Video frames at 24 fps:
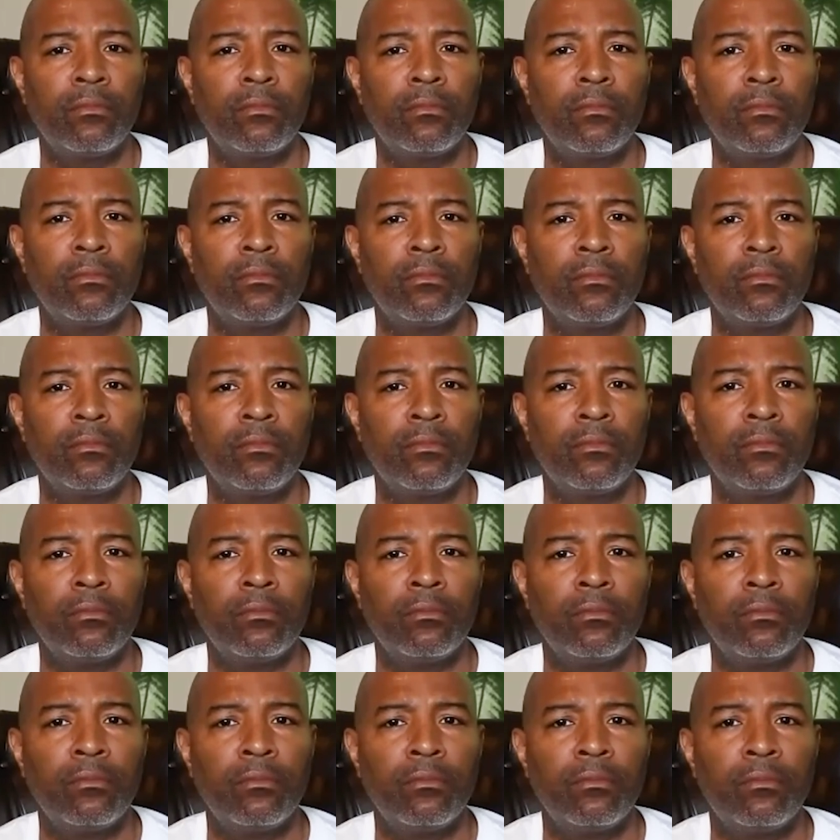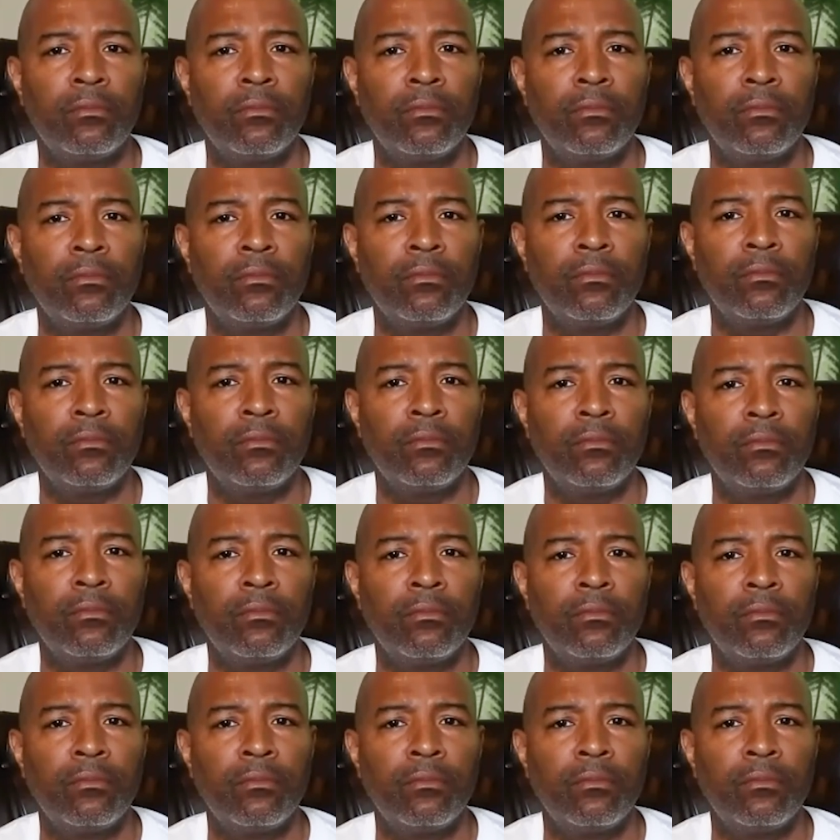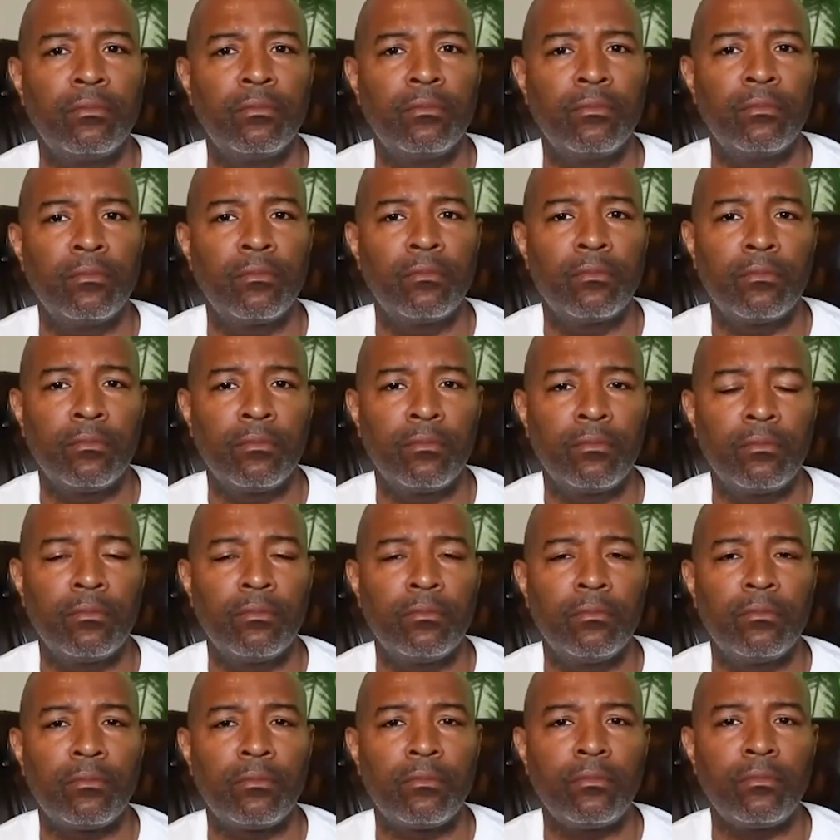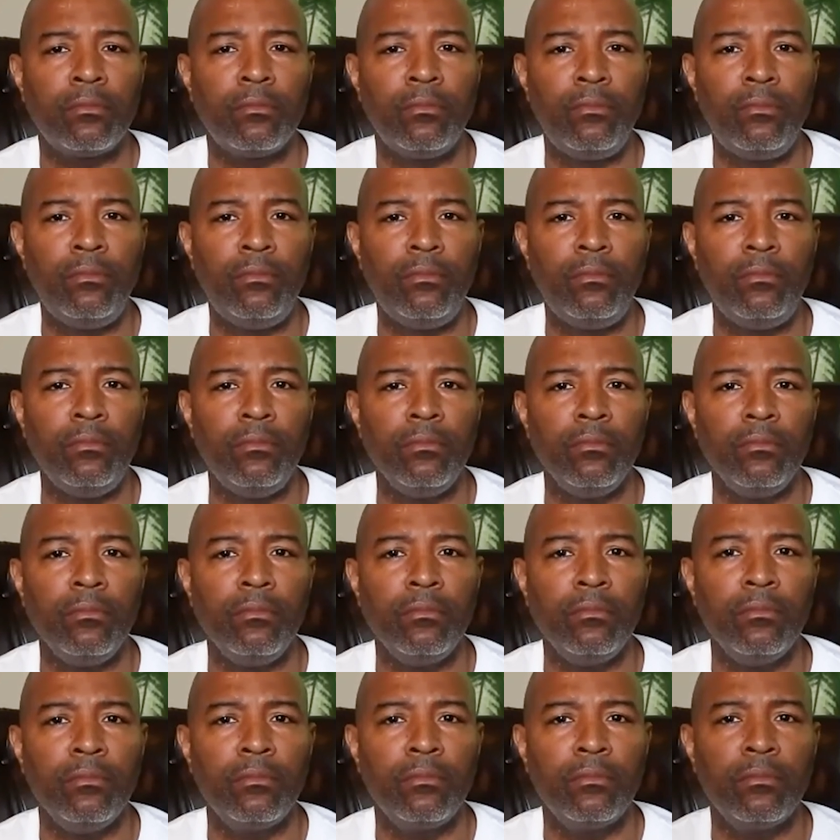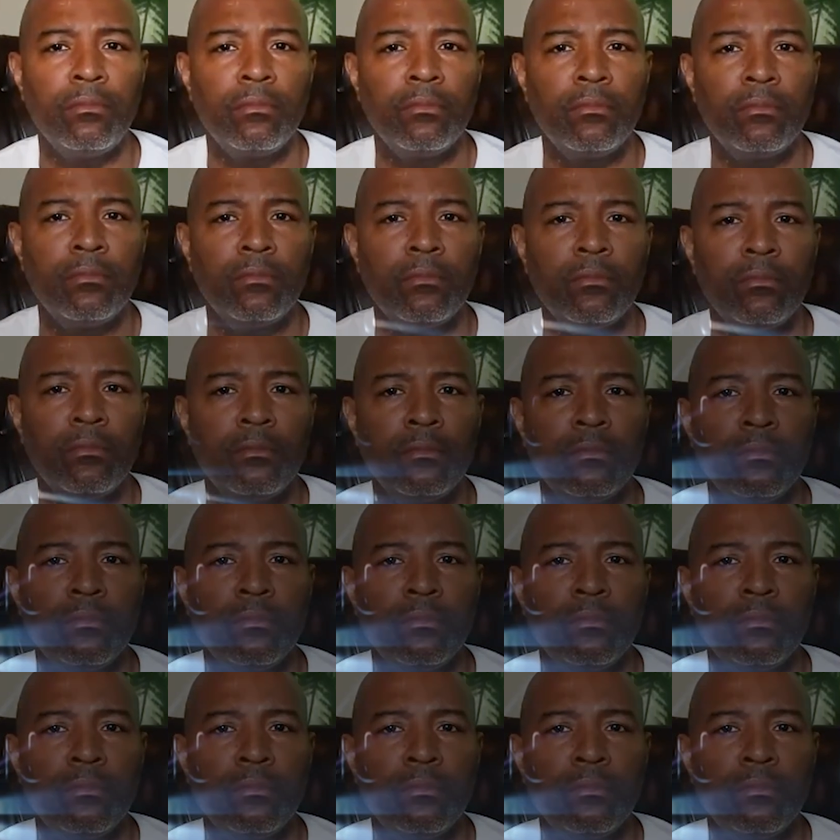[no speech]